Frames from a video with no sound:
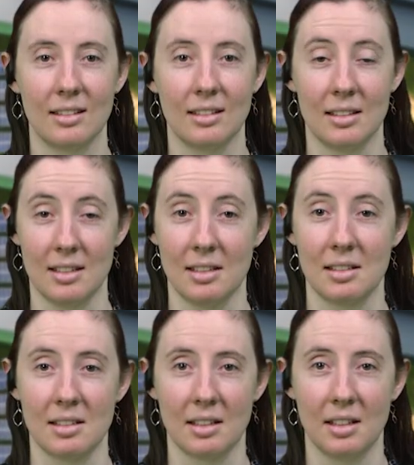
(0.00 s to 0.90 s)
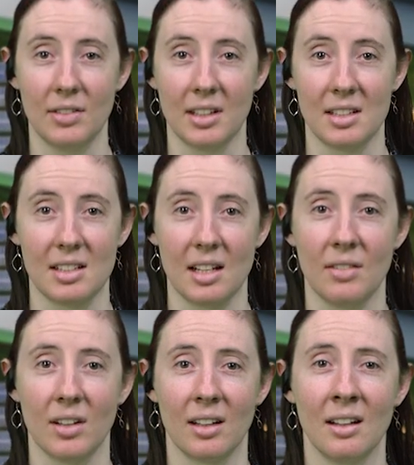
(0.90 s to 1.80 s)
That's a significant
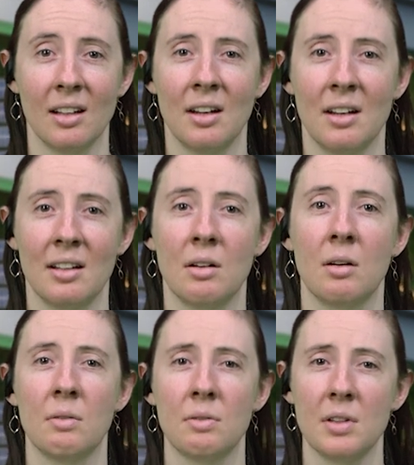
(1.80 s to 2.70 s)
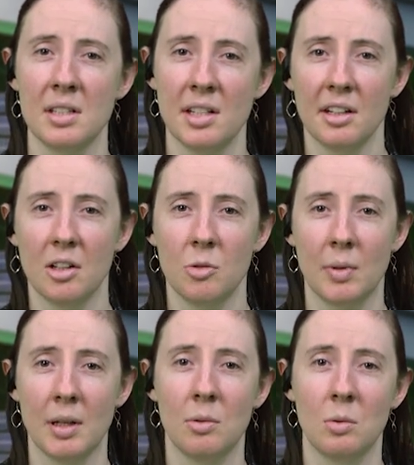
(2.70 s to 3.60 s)
saving. For the technical
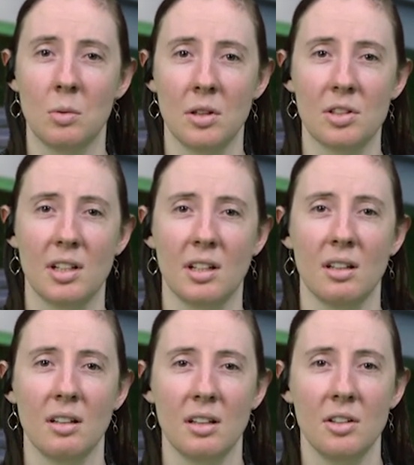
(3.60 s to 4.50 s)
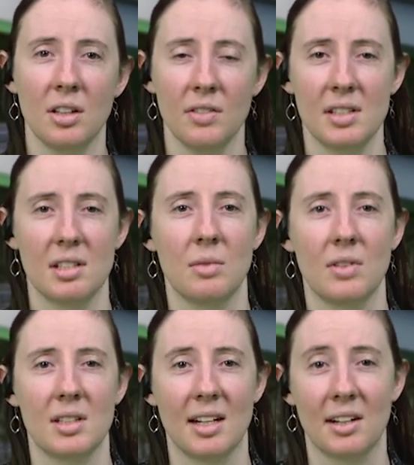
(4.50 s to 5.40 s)
people watching, can you give us some of
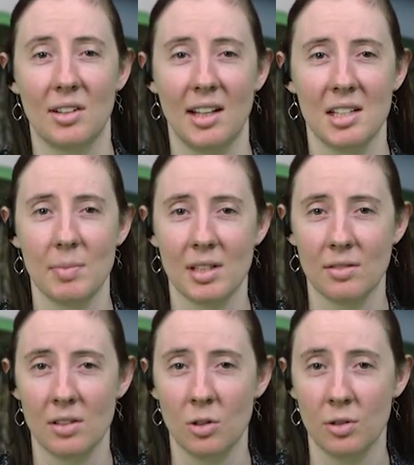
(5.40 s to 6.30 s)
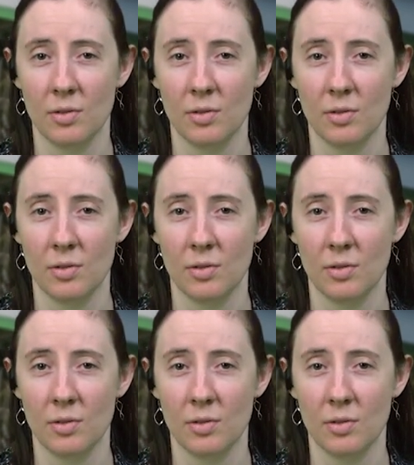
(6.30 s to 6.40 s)
the technical aspects of your